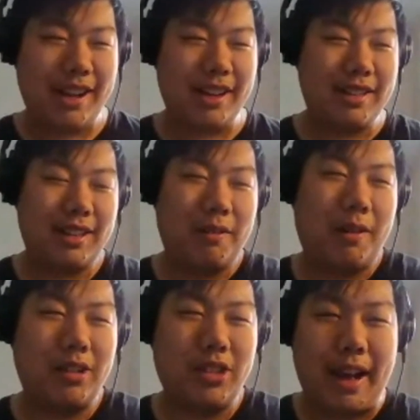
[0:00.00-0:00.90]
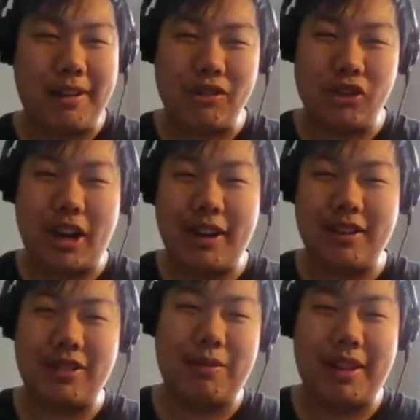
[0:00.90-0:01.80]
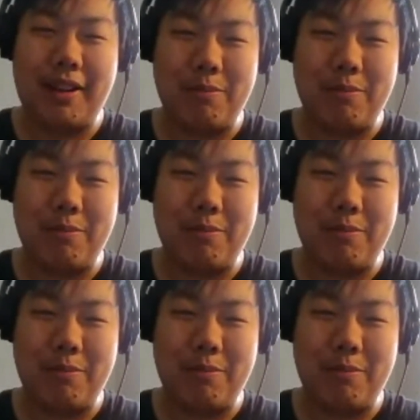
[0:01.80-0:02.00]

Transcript: and uh, watch Iron Giant